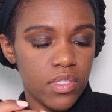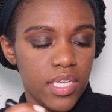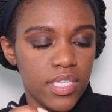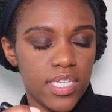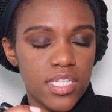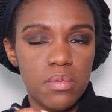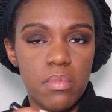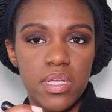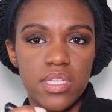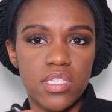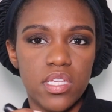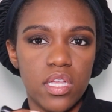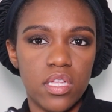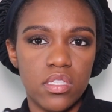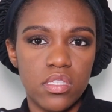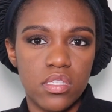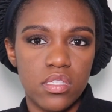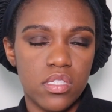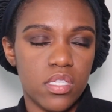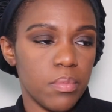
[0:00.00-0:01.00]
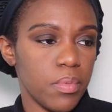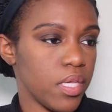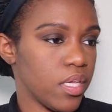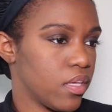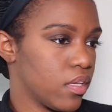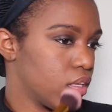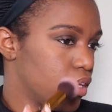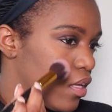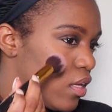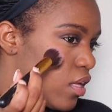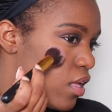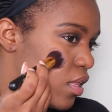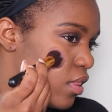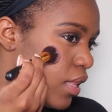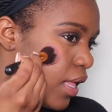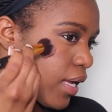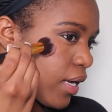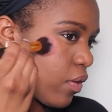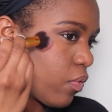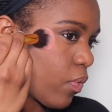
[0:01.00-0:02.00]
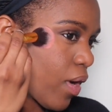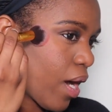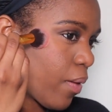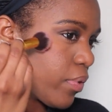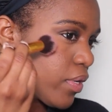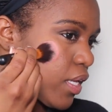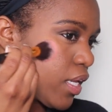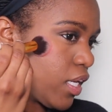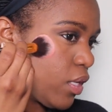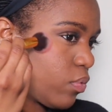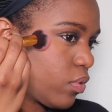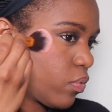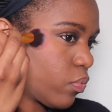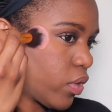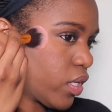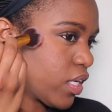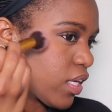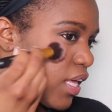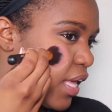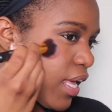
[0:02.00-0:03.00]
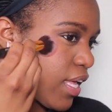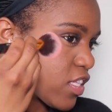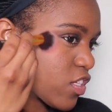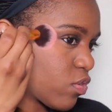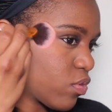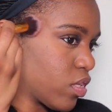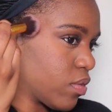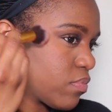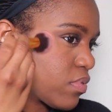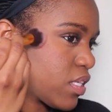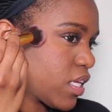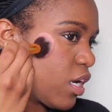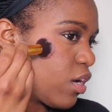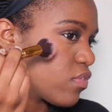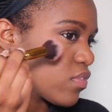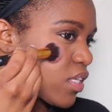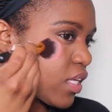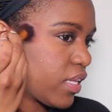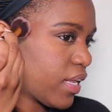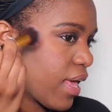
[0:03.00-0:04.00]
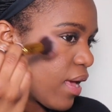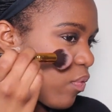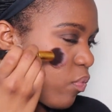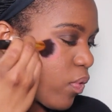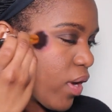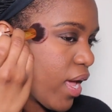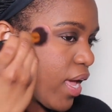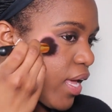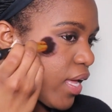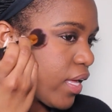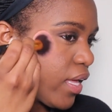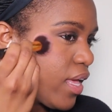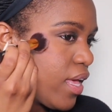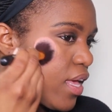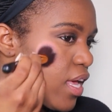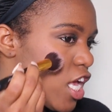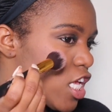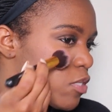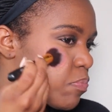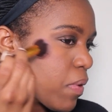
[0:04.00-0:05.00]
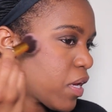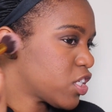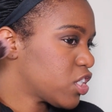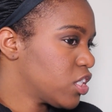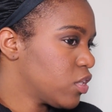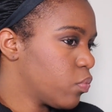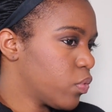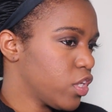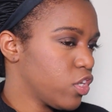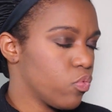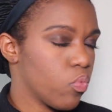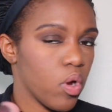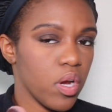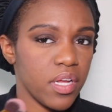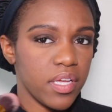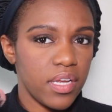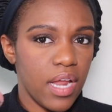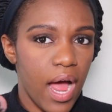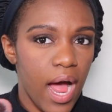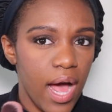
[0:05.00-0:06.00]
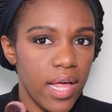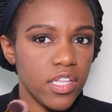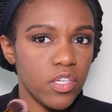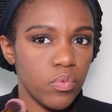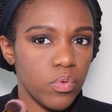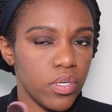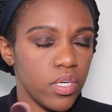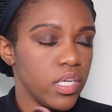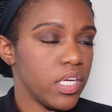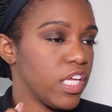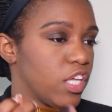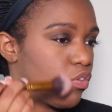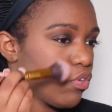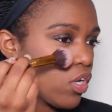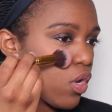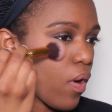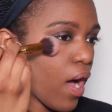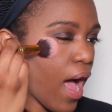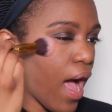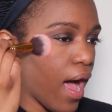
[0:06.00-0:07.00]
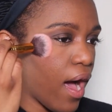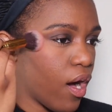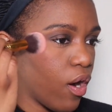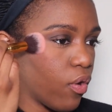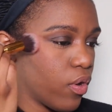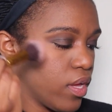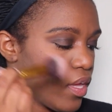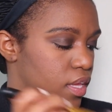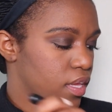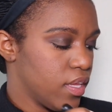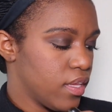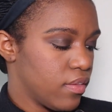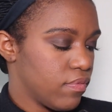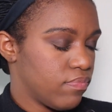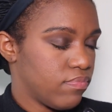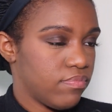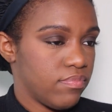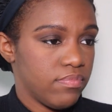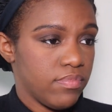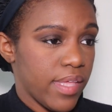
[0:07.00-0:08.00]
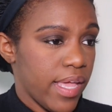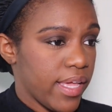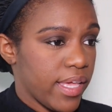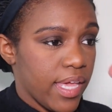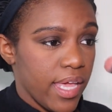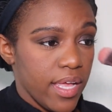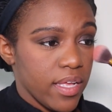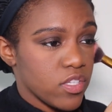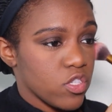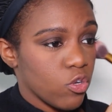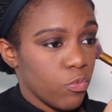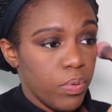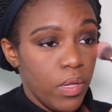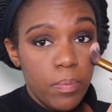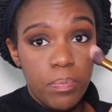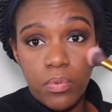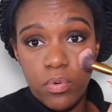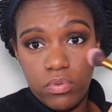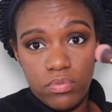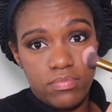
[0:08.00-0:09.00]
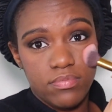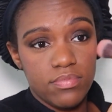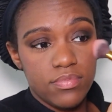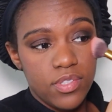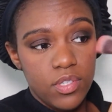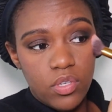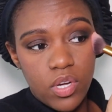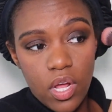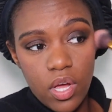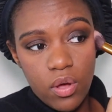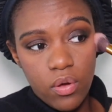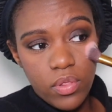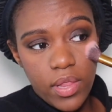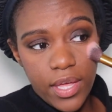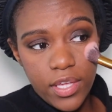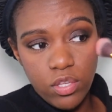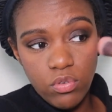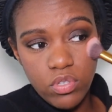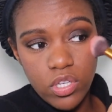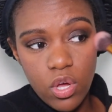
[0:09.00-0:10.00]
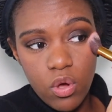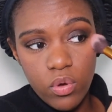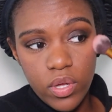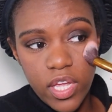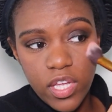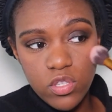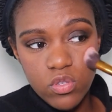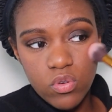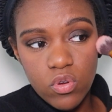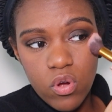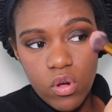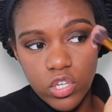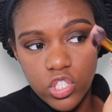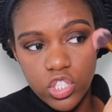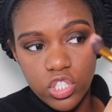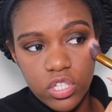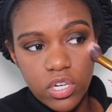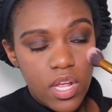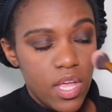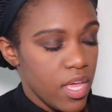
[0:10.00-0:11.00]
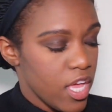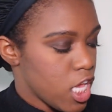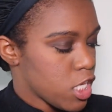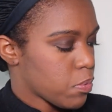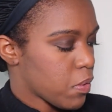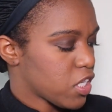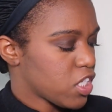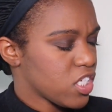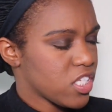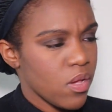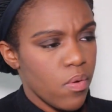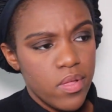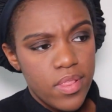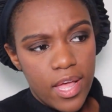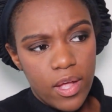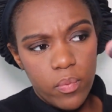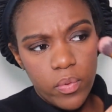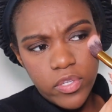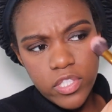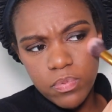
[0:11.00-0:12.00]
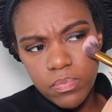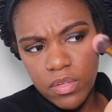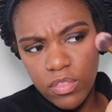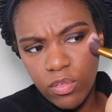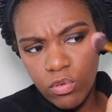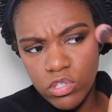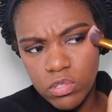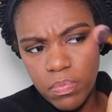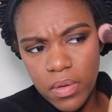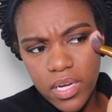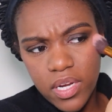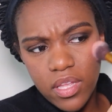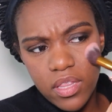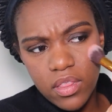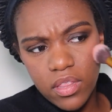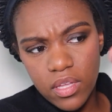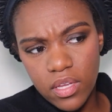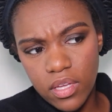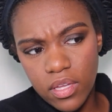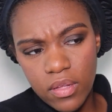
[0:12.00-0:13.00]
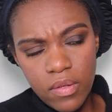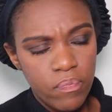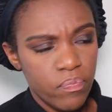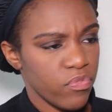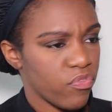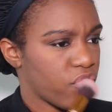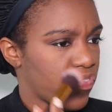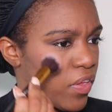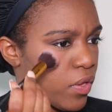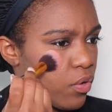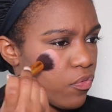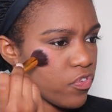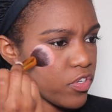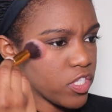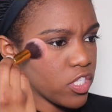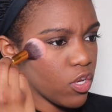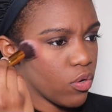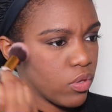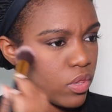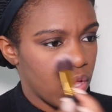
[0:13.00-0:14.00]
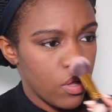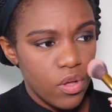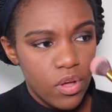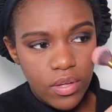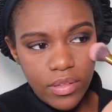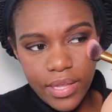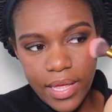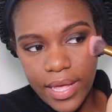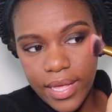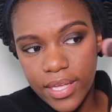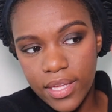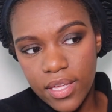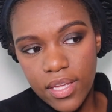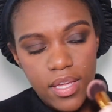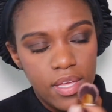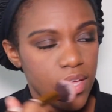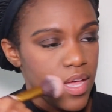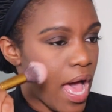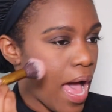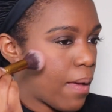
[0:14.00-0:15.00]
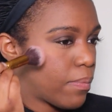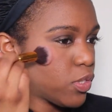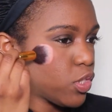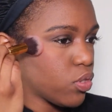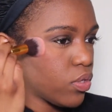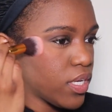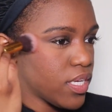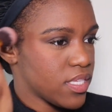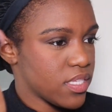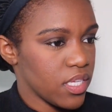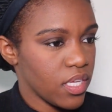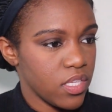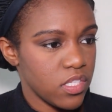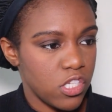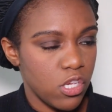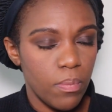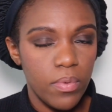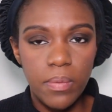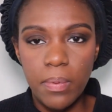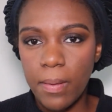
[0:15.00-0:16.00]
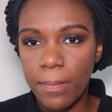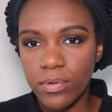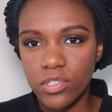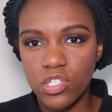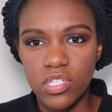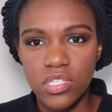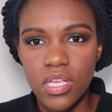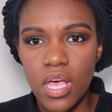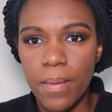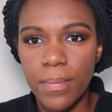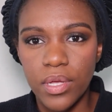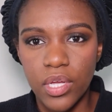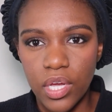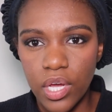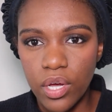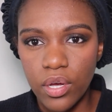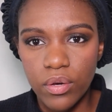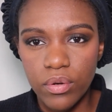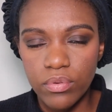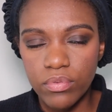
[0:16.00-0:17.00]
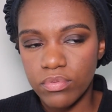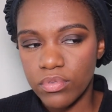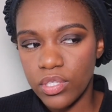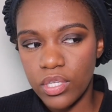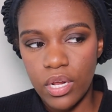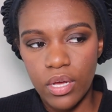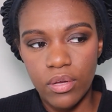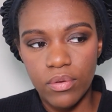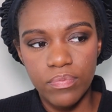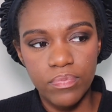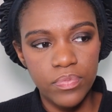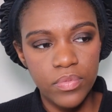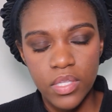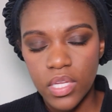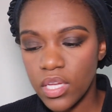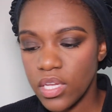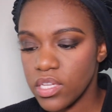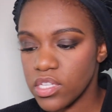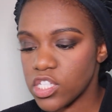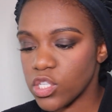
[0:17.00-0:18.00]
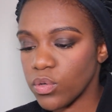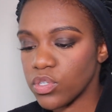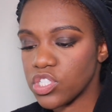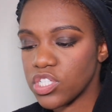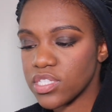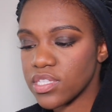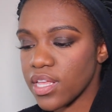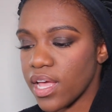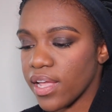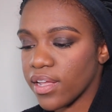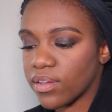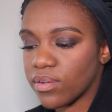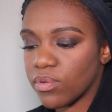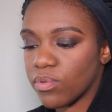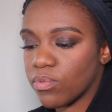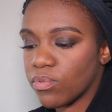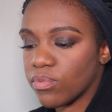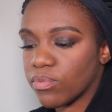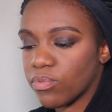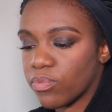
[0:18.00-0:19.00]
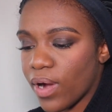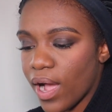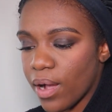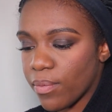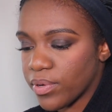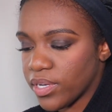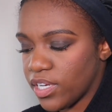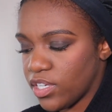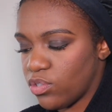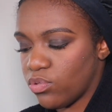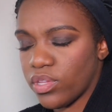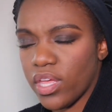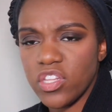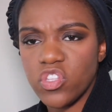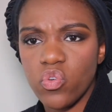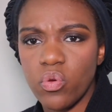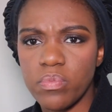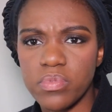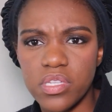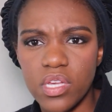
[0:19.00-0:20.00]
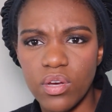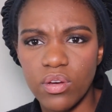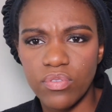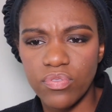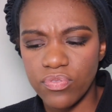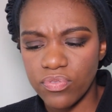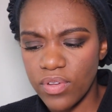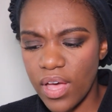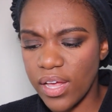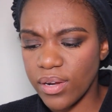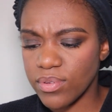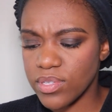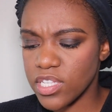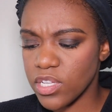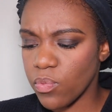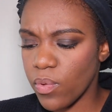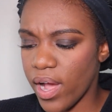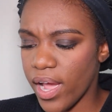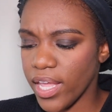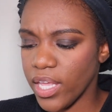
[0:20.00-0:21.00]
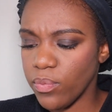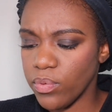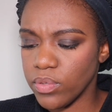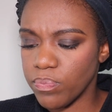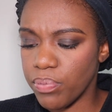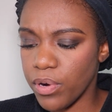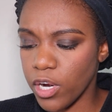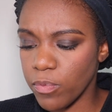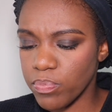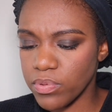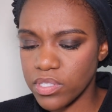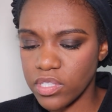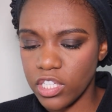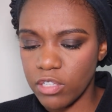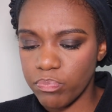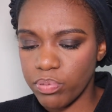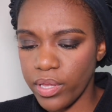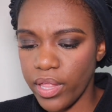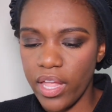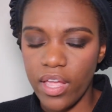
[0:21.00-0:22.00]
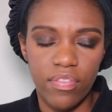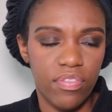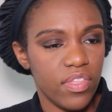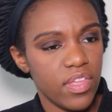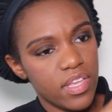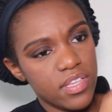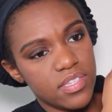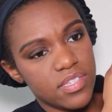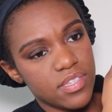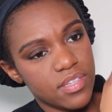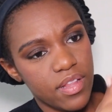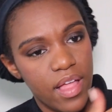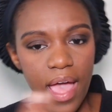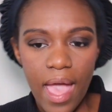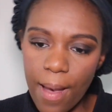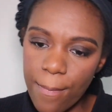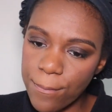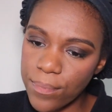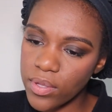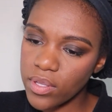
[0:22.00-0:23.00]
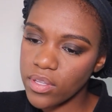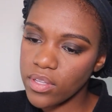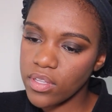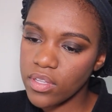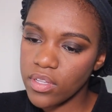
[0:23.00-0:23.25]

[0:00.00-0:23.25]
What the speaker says: It doesn't make sense to me. Like, why would anyone want to cancel themselves in that way, especially when you work in Hollywood and you know how they cancel people, you know, like, you know, cancel culture, especially someone like Will Smith who's been in the field for so long. Like, I'm sure he's seen so many people just come and go, you know? So it's just like, why would he do that to himself? I don't see why he would purposely plan this slap